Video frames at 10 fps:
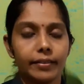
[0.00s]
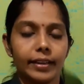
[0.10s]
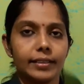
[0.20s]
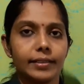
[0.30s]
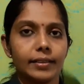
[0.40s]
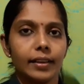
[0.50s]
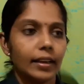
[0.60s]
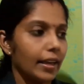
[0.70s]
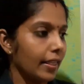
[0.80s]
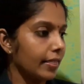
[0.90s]
race,
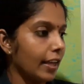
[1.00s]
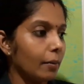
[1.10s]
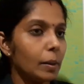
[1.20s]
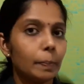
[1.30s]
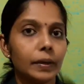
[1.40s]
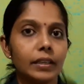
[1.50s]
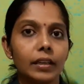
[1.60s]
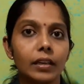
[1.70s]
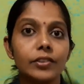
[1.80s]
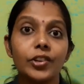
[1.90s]
there will be
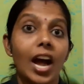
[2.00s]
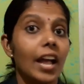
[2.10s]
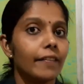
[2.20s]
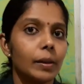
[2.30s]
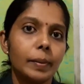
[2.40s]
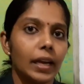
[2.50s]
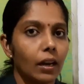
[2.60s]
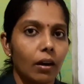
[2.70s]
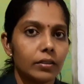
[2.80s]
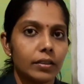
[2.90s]
particular track will be
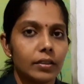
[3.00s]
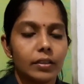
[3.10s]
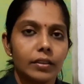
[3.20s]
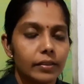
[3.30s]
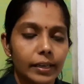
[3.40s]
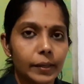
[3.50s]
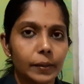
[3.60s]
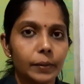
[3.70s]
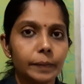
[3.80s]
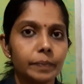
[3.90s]
allotted, right?
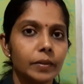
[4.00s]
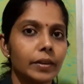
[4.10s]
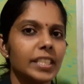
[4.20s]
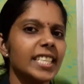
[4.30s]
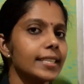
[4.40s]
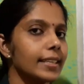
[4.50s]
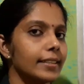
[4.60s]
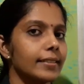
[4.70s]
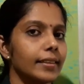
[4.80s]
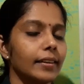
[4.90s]
No? Okay, just
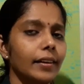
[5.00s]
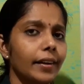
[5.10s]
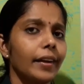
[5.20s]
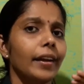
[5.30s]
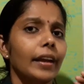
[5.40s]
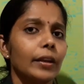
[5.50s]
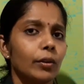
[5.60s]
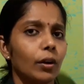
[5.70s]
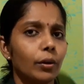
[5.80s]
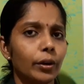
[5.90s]
consider you
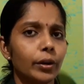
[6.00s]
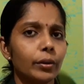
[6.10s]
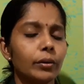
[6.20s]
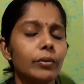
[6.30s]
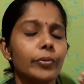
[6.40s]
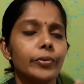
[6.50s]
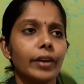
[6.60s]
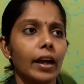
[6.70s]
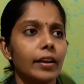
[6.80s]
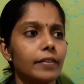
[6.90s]
are going to
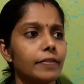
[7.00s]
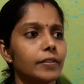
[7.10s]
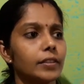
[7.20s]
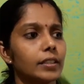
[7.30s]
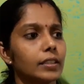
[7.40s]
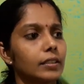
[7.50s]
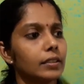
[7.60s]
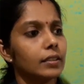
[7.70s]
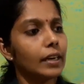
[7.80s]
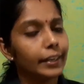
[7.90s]
run for
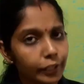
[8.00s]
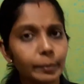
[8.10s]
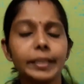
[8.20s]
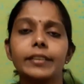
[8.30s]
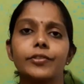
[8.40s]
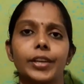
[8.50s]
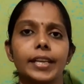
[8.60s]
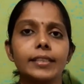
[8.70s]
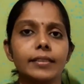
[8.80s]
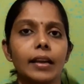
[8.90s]
a 100-meter
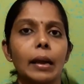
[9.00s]
race,